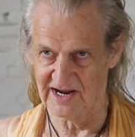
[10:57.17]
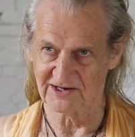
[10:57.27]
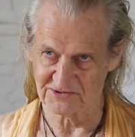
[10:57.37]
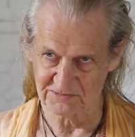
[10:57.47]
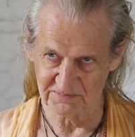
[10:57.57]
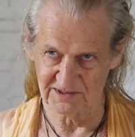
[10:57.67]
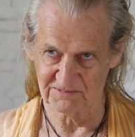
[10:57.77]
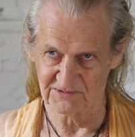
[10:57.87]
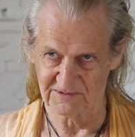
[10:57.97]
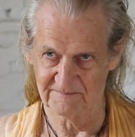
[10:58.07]
actual
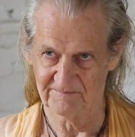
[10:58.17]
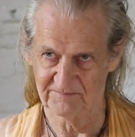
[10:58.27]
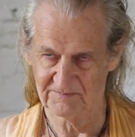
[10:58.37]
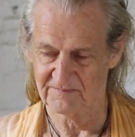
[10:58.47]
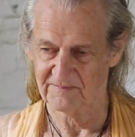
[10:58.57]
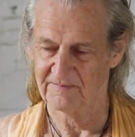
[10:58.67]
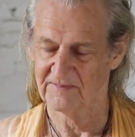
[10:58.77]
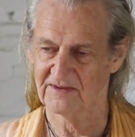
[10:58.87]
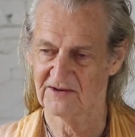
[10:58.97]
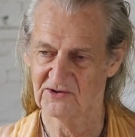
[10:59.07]
people
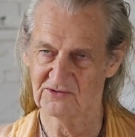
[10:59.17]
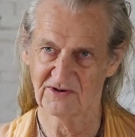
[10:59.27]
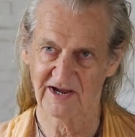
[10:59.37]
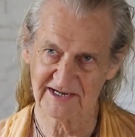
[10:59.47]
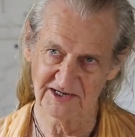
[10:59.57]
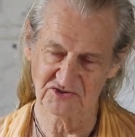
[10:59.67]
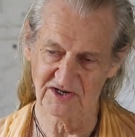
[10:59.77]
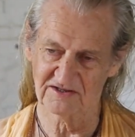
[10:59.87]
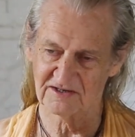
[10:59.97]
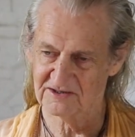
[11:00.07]
who like each
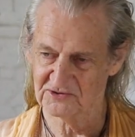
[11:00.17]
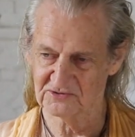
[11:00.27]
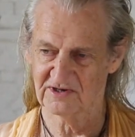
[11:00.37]
other, who